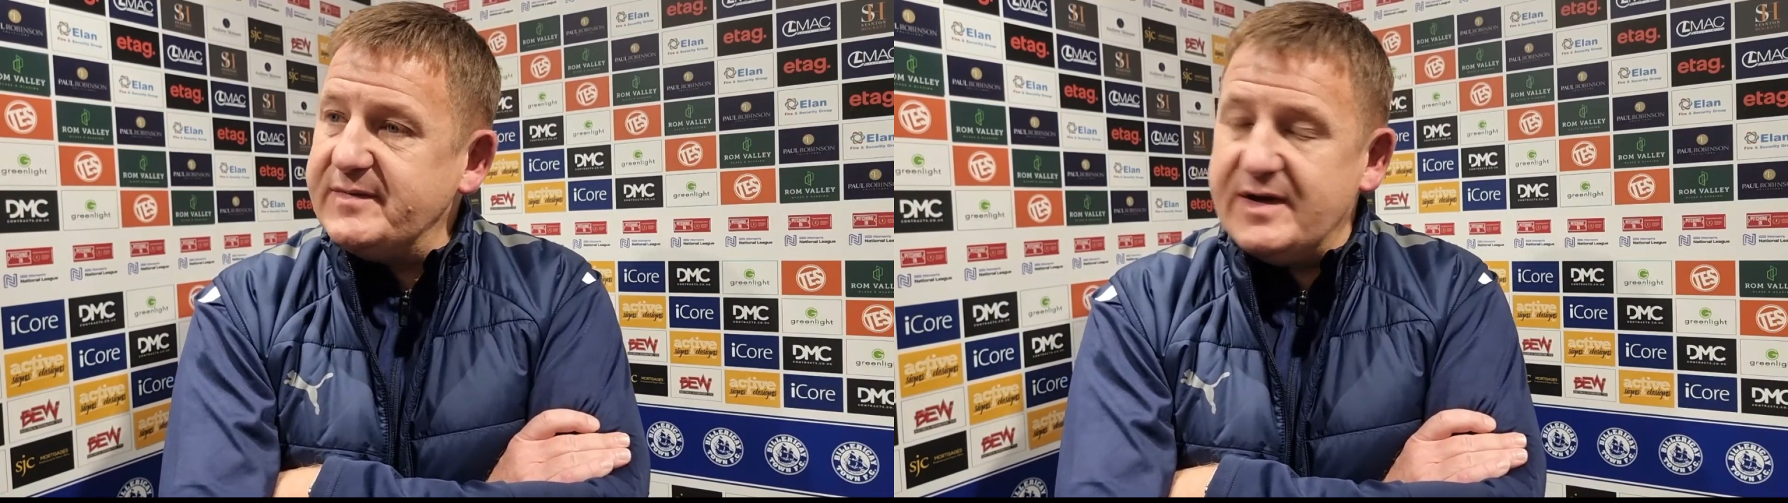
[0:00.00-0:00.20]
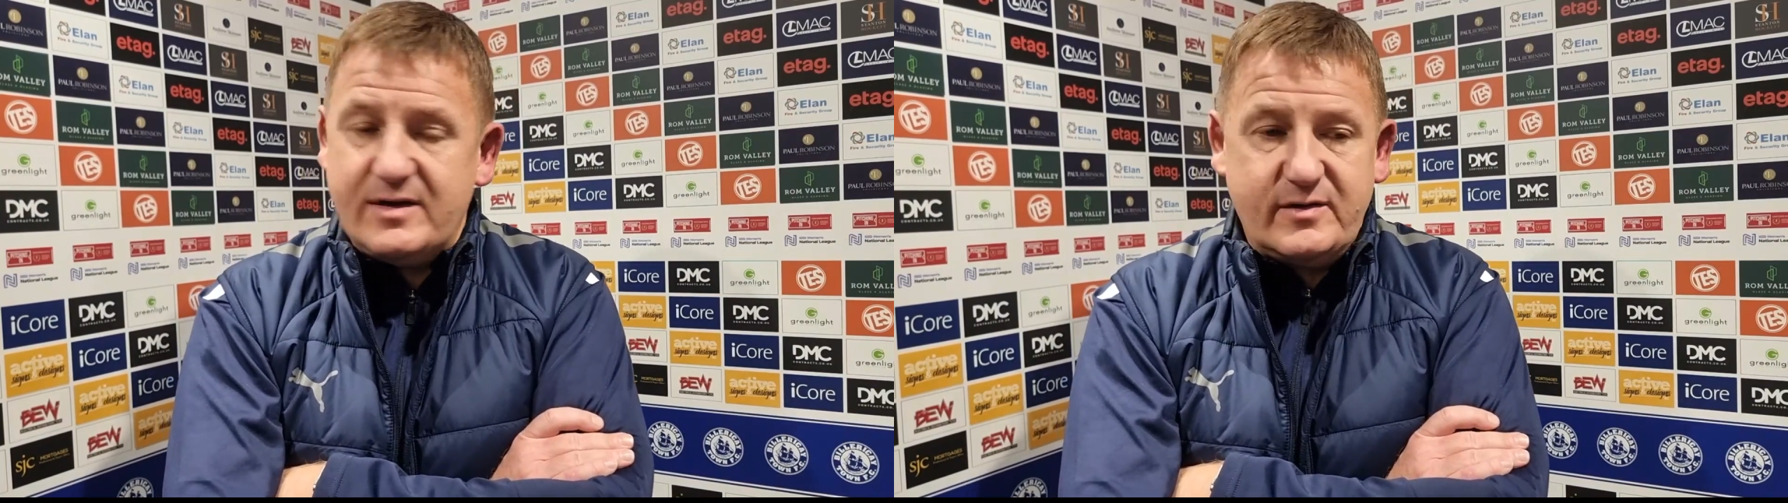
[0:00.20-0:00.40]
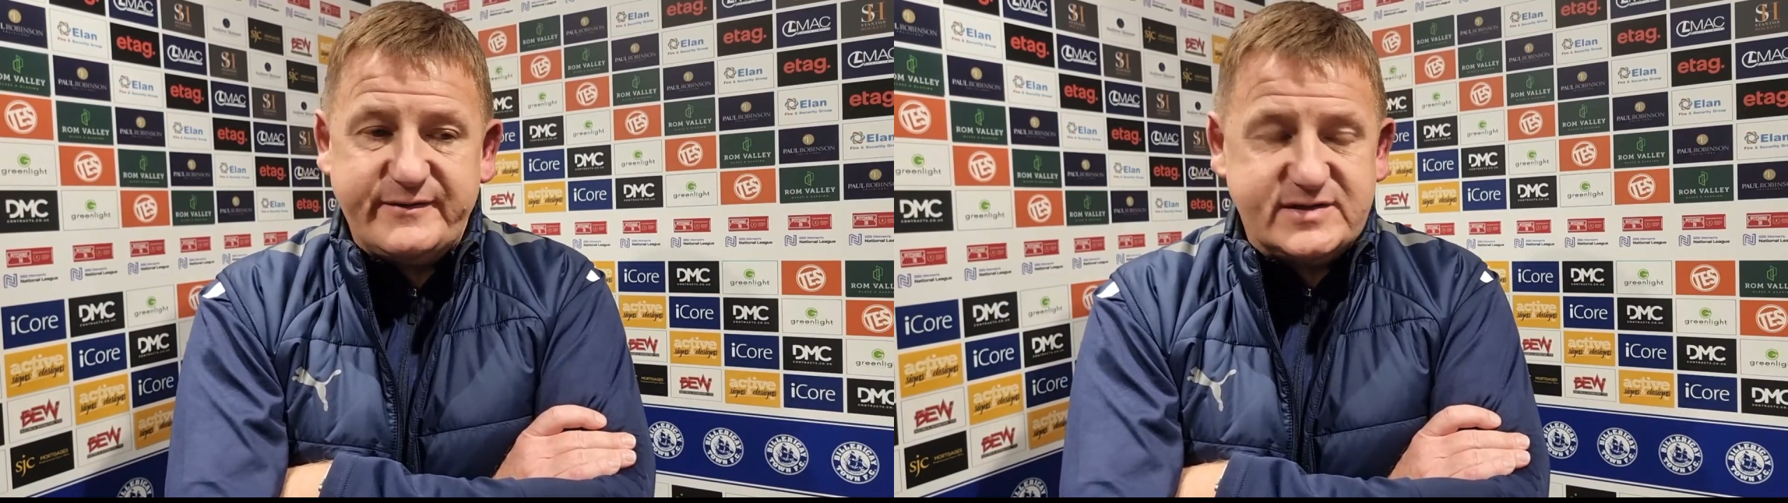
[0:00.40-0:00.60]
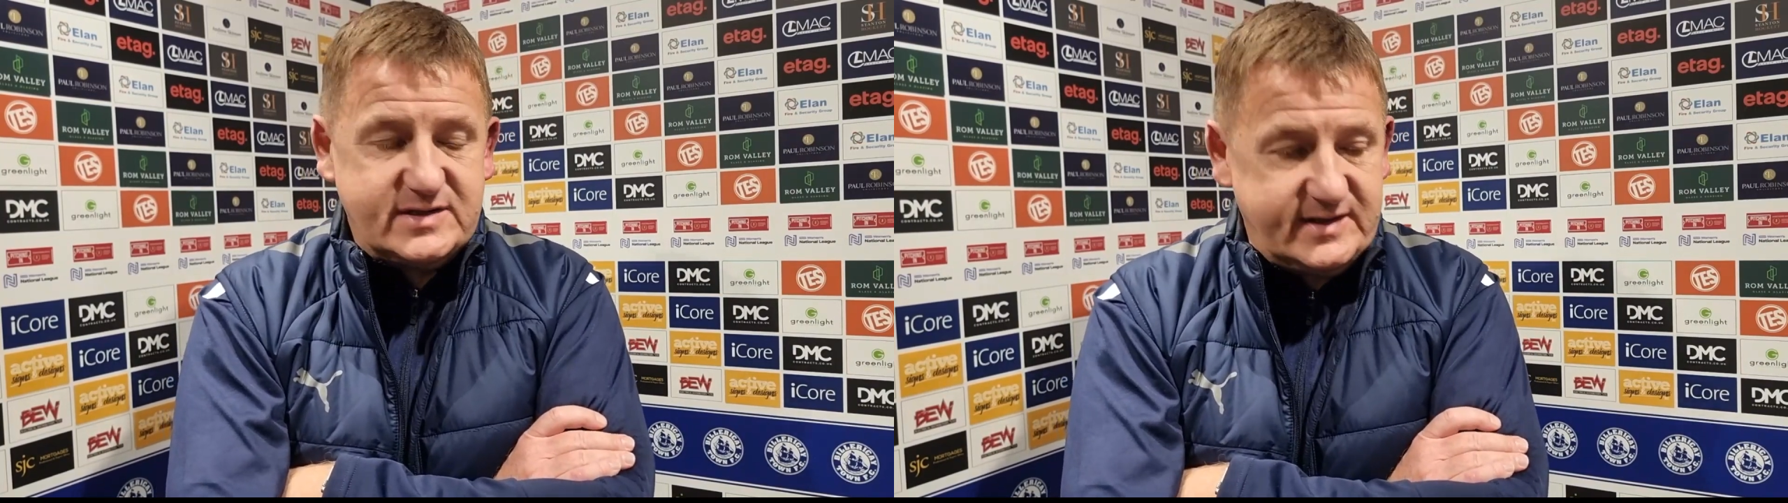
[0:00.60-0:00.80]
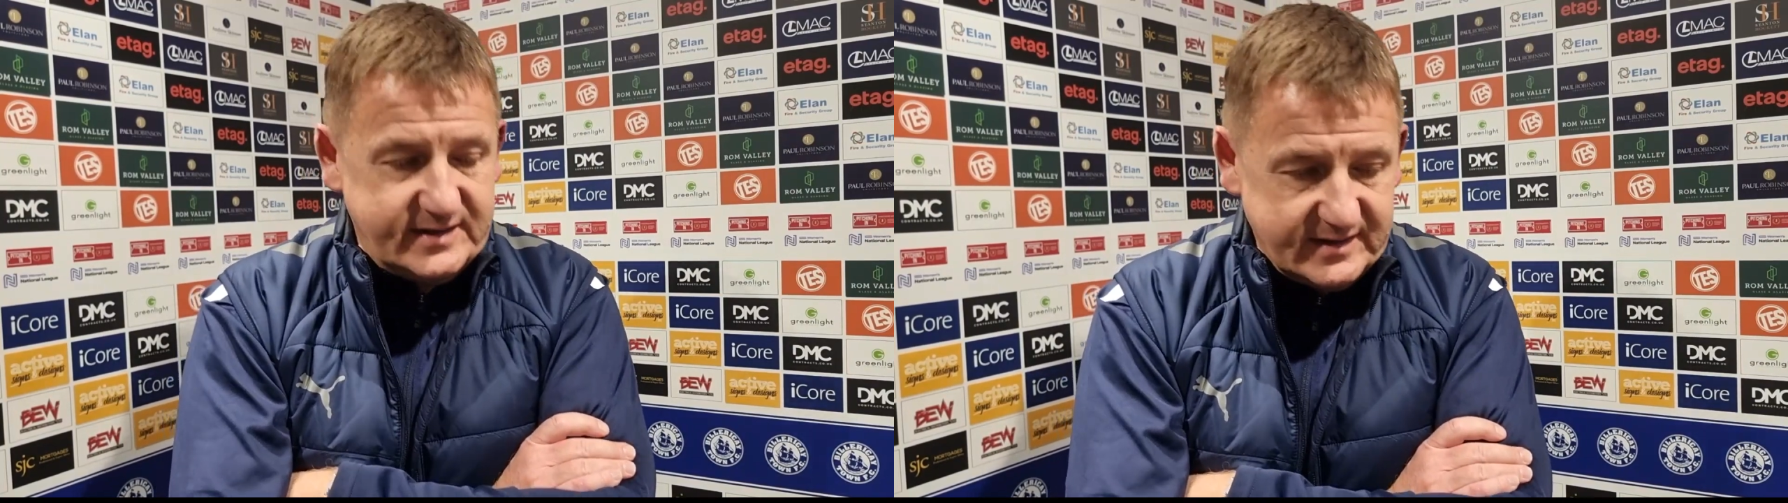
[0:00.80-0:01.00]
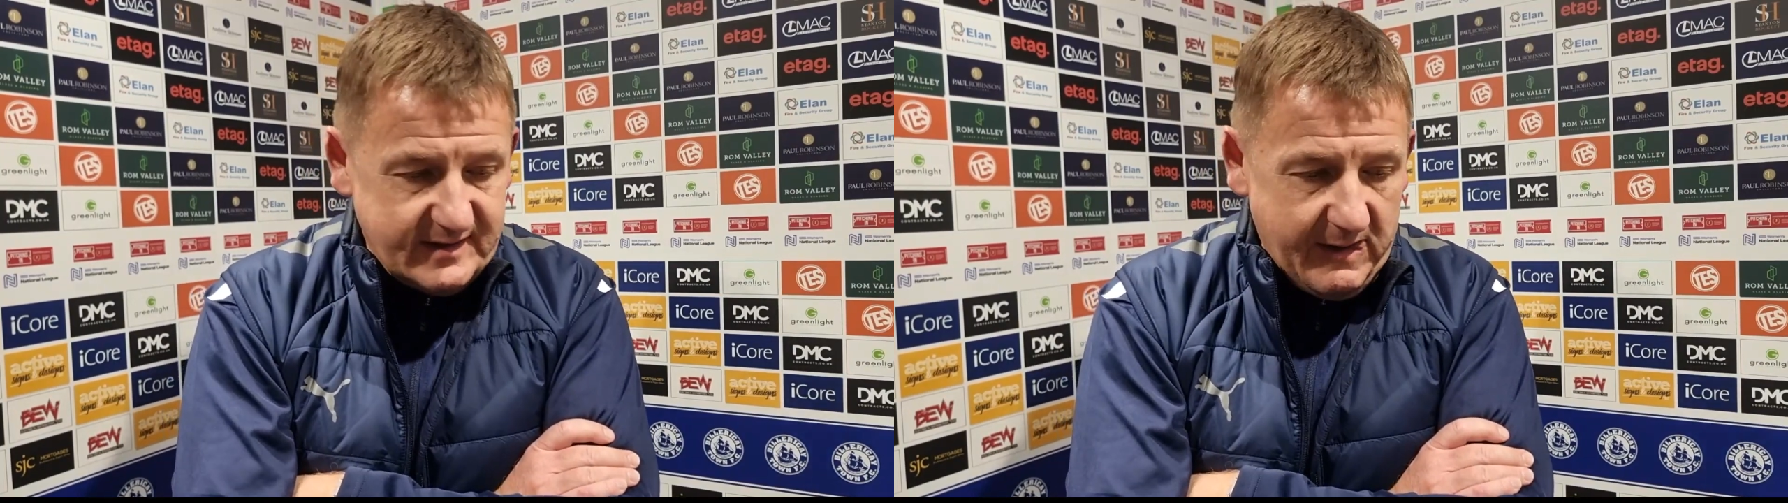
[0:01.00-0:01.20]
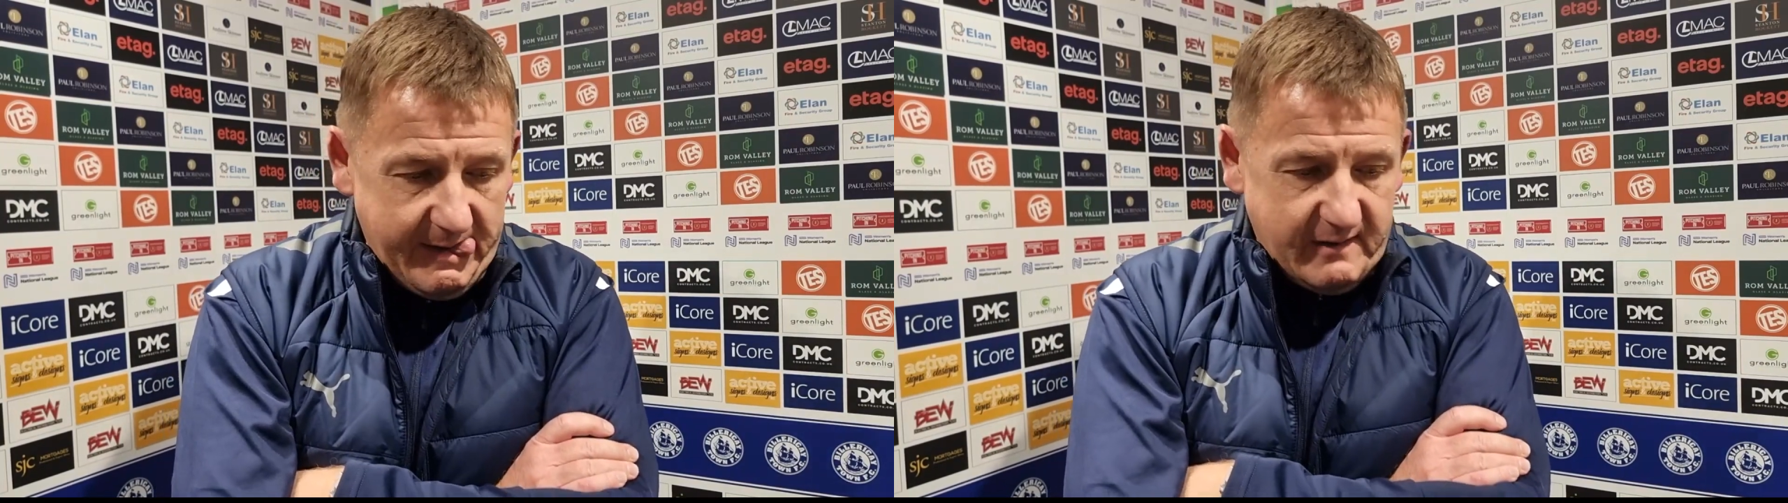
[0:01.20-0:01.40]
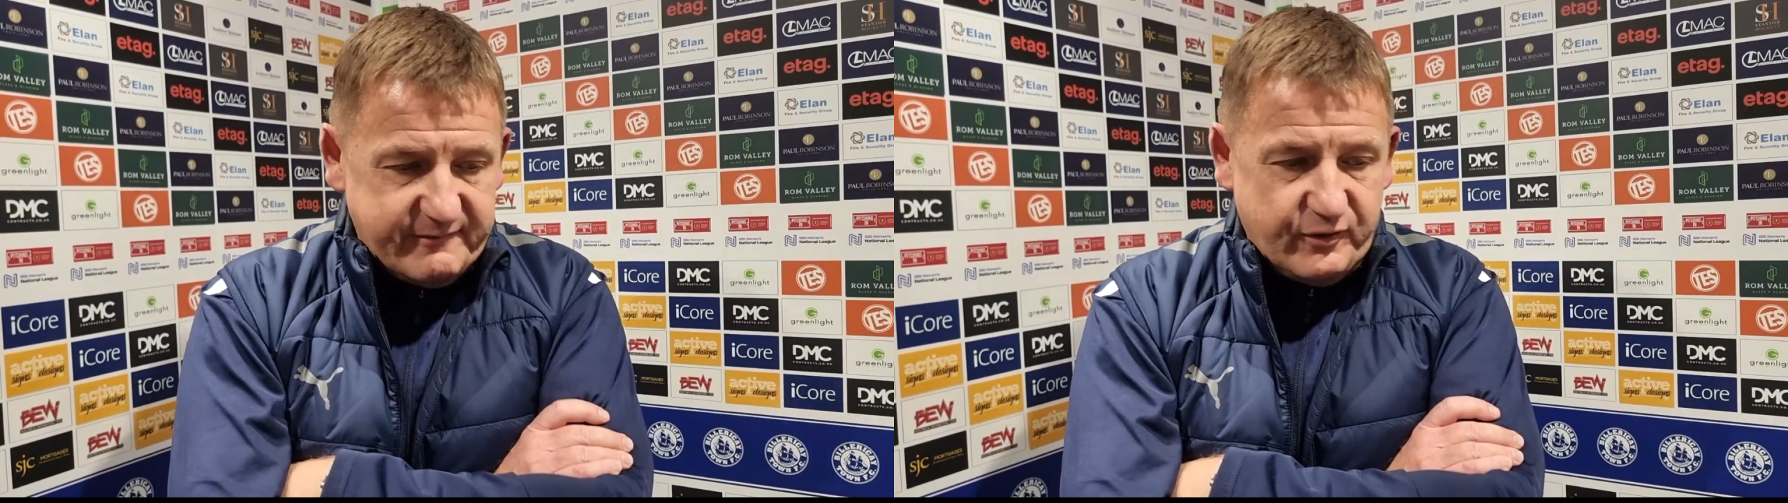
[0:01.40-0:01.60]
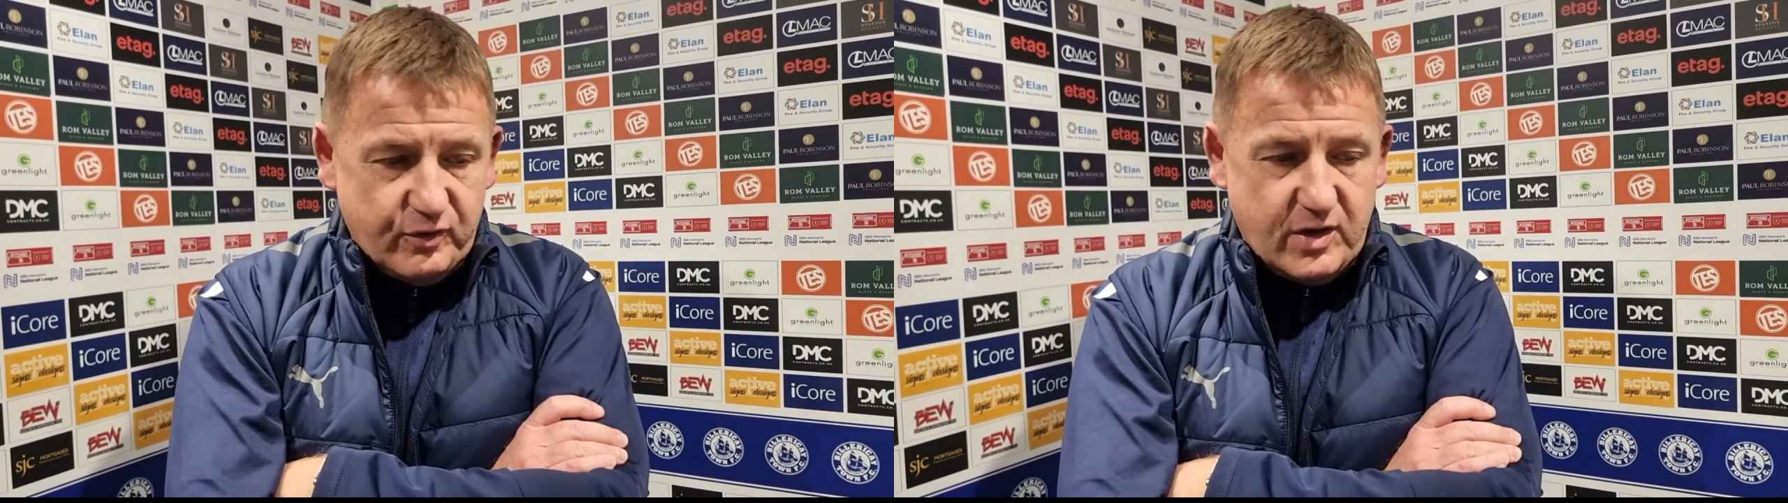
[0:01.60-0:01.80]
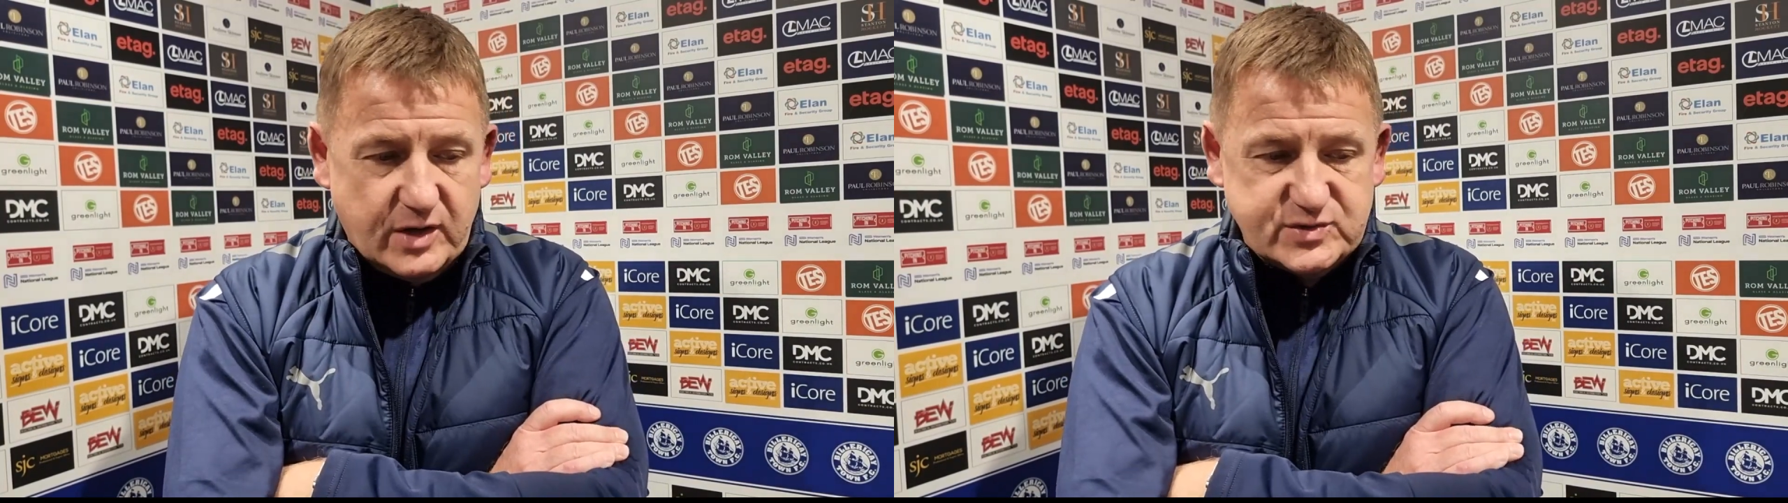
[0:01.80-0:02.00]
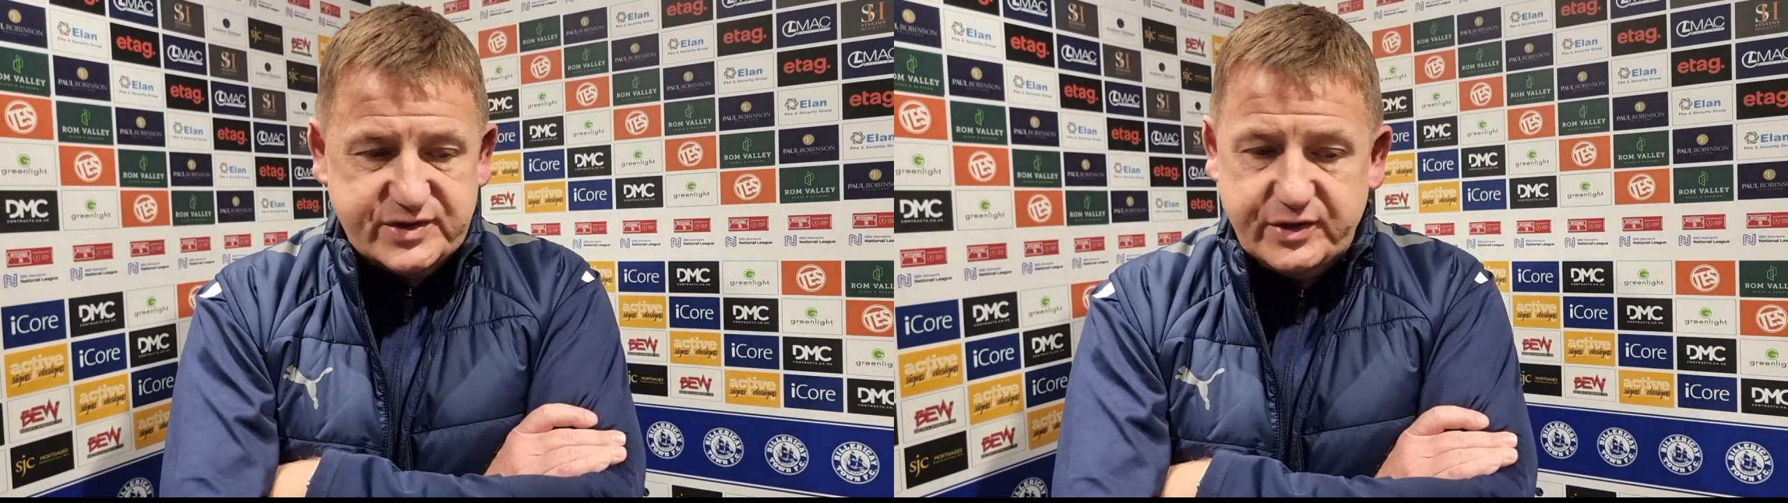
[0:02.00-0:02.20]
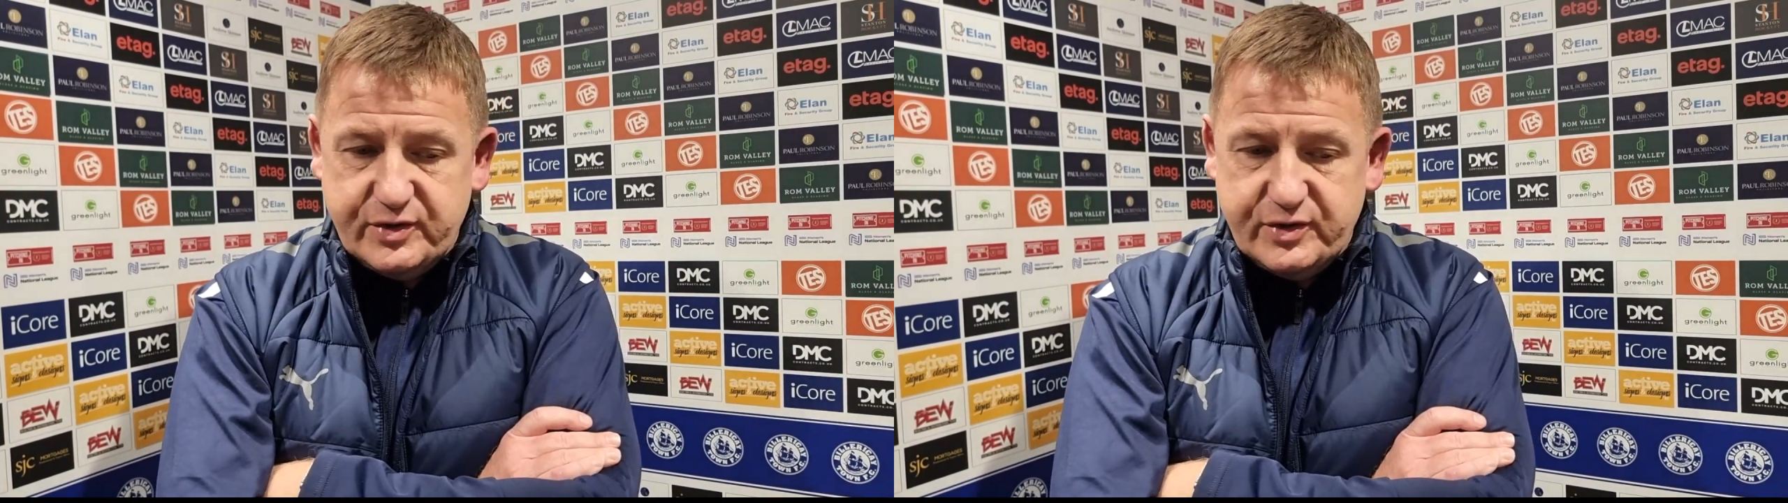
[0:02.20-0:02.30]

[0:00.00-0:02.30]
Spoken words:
you know, obviously, four goals to the